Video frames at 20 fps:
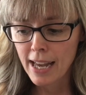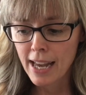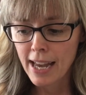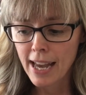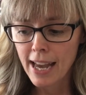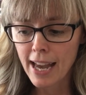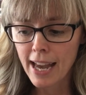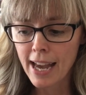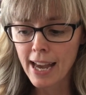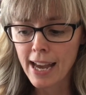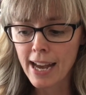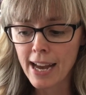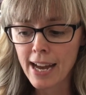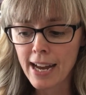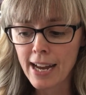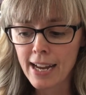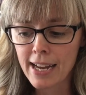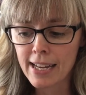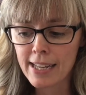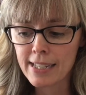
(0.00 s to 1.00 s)

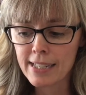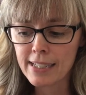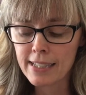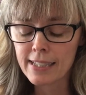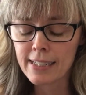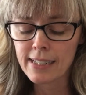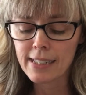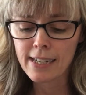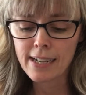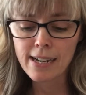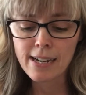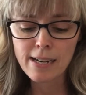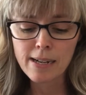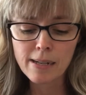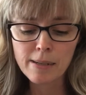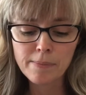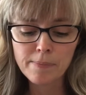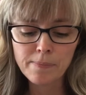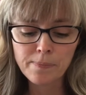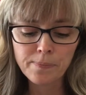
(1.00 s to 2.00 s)
and
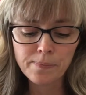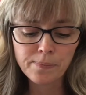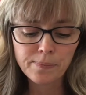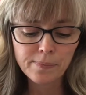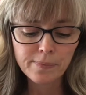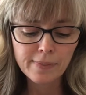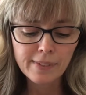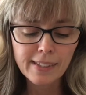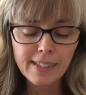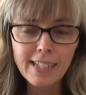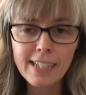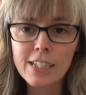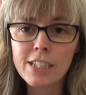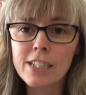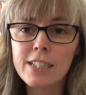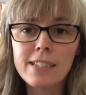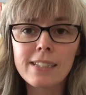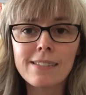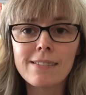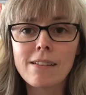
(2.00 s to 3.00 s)
it
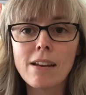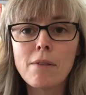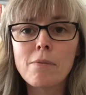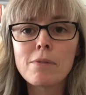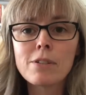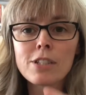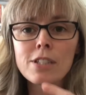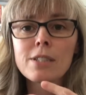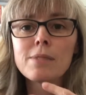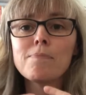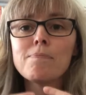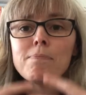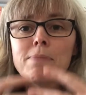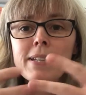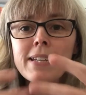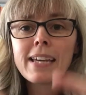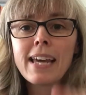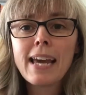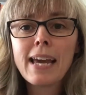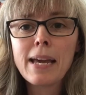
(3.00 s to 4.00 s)
just
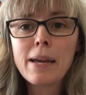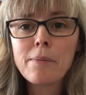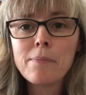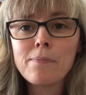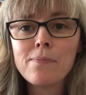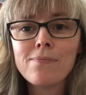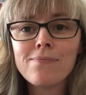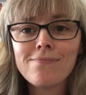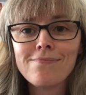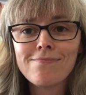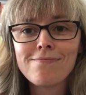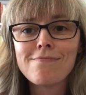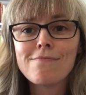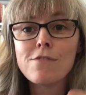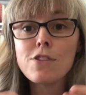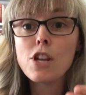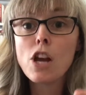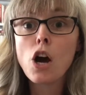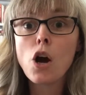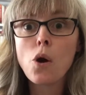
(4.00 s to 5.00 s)
became
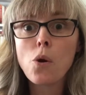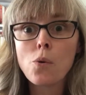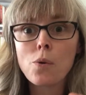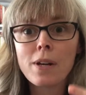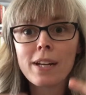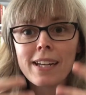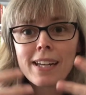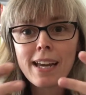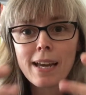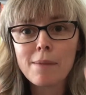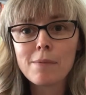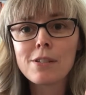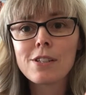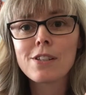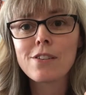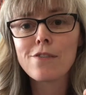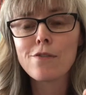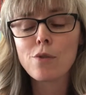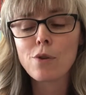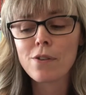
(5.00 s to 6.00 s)
known. It came to
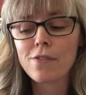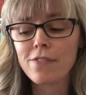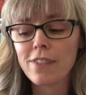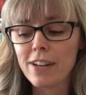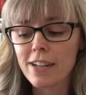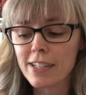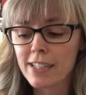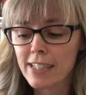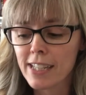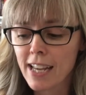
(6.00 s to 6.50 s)
the forefront.